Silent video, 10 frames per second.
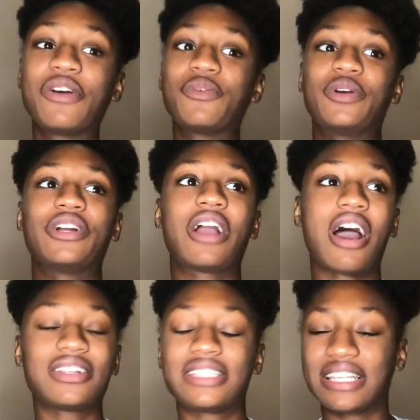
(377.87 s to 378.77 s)
where
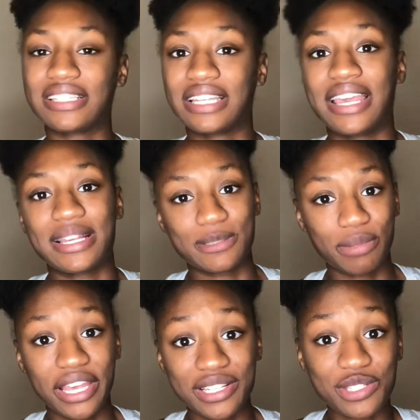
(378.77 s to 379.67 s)
God says that He has a
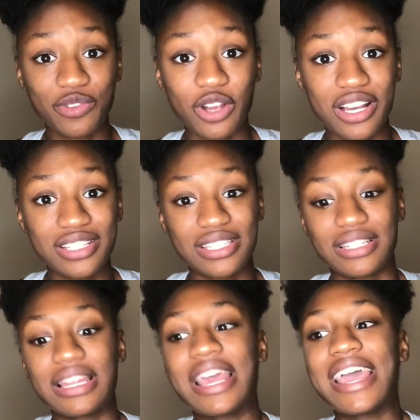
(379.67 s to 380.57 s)
plan for us,
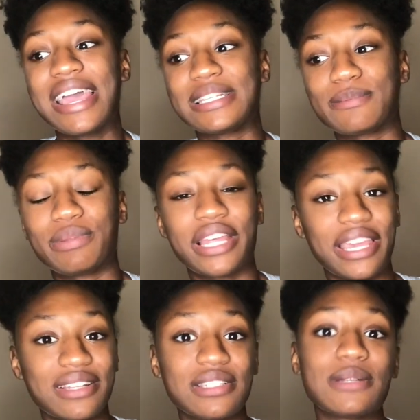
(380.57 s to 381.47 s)
and it's a
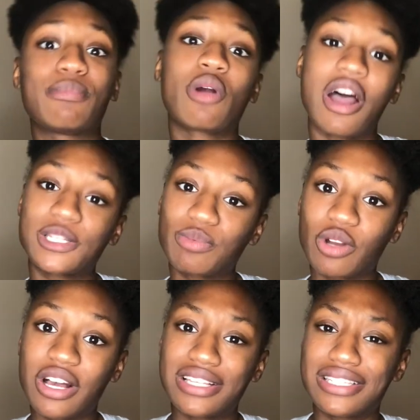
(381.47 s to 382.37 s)
plan to prosper
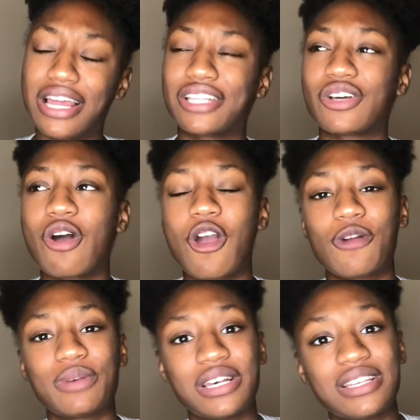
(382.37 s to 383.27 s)
us, not to
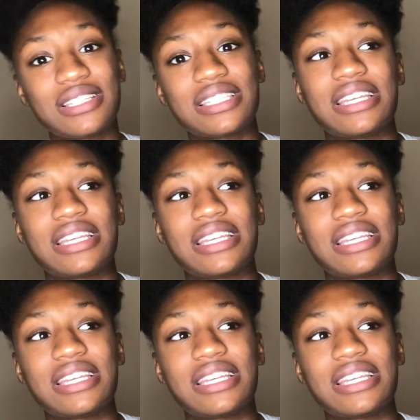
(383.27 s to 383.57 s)
harm us.